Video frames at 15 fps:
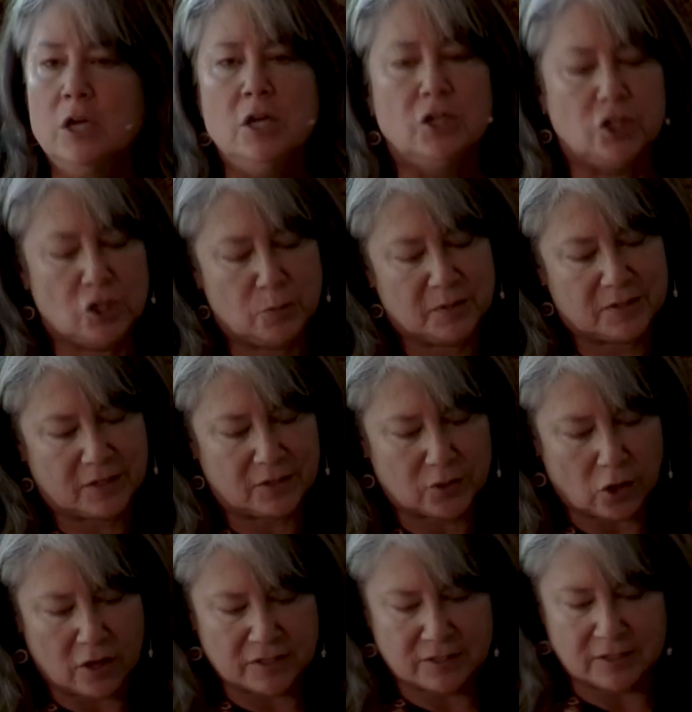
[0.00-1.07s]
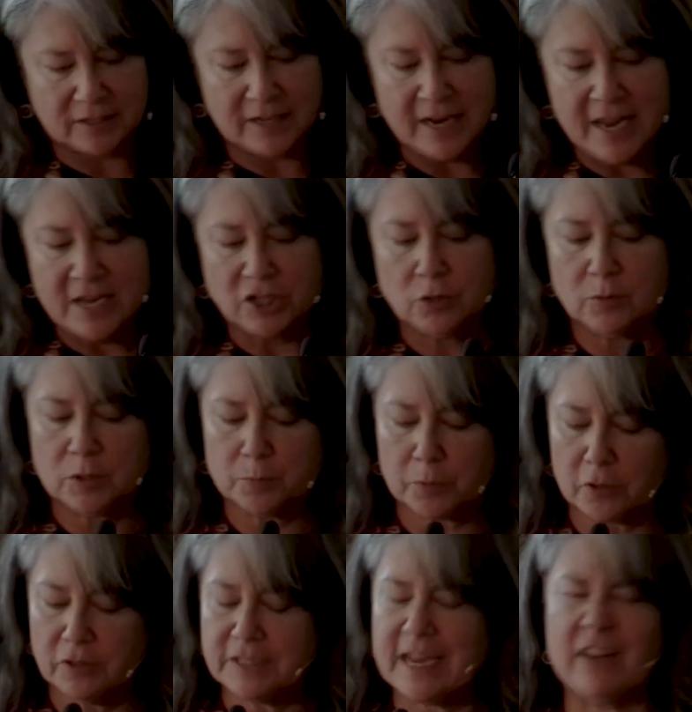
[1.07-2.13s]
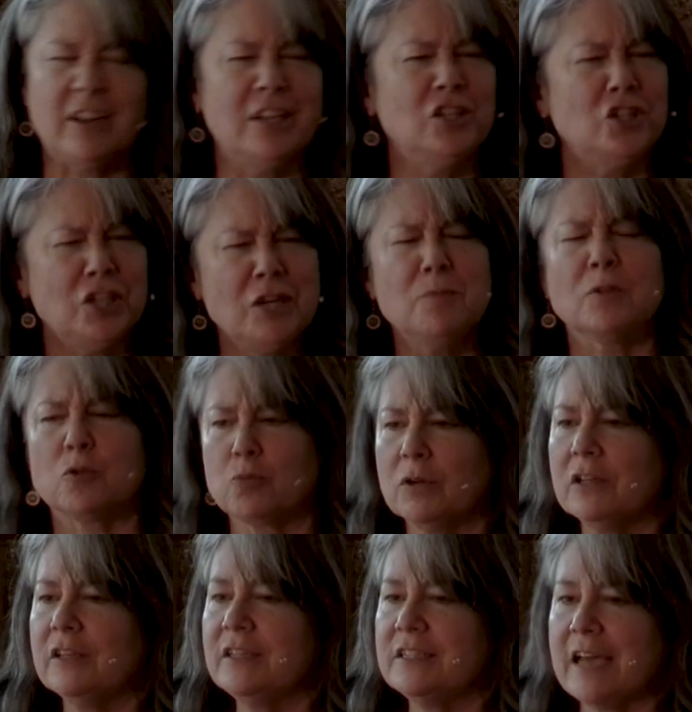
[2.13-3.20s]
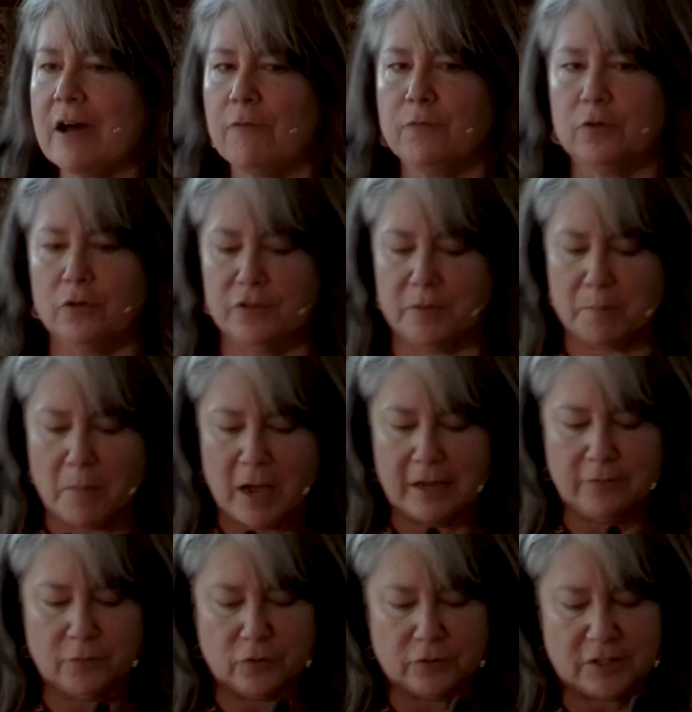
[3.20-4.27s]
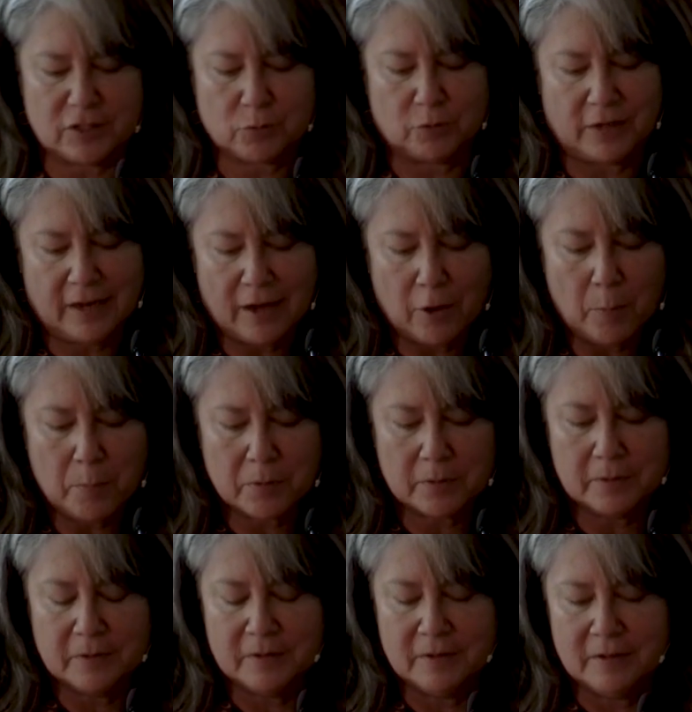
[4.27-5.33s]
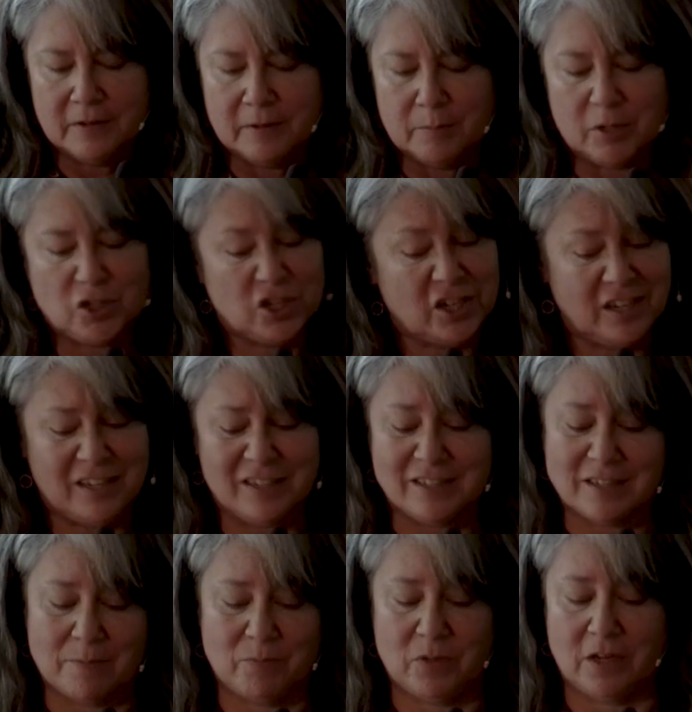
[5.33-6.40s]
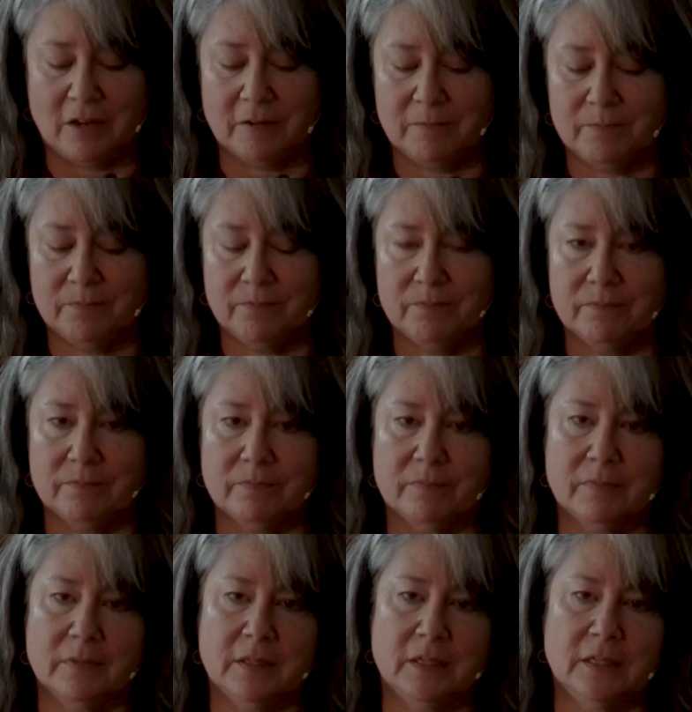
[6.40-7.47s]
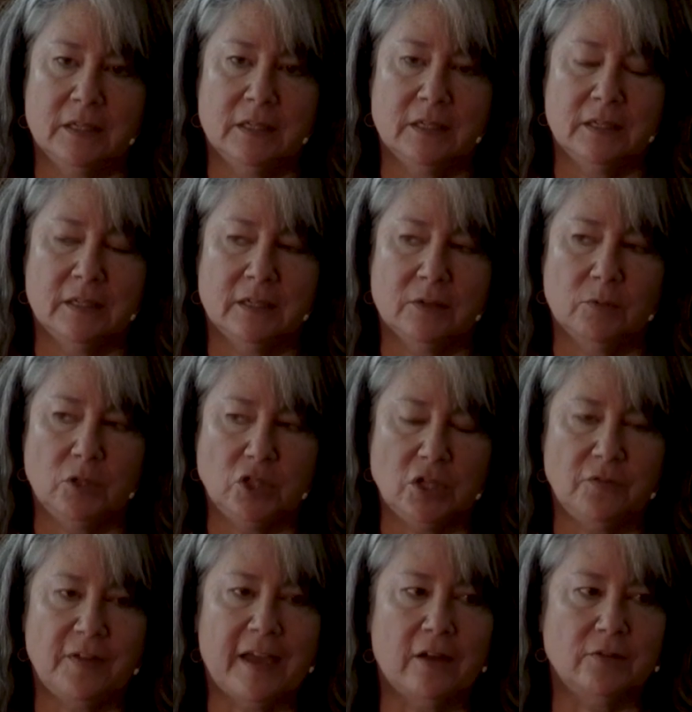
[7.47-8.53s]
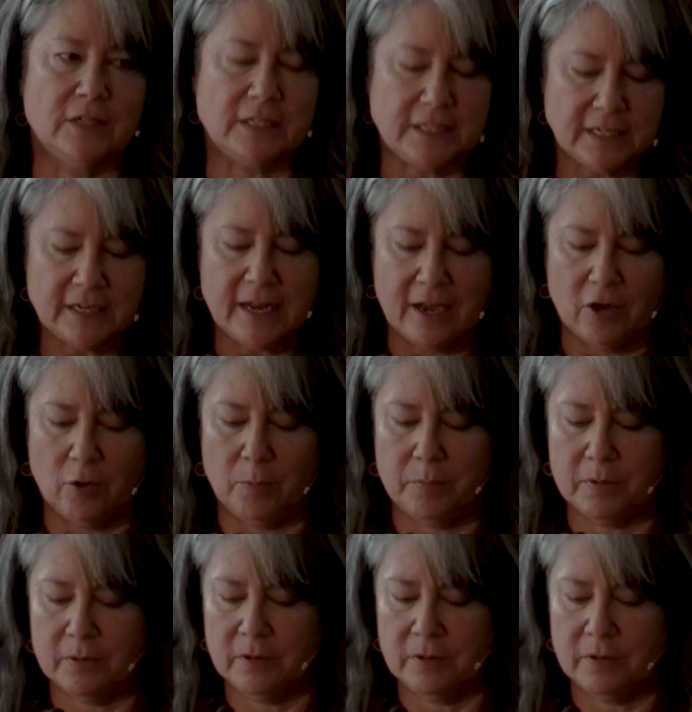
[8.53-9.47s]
She was exhausted. She was burnt out, and she was really doubtful that mindfulness would help, but she needed something. When she found it did help,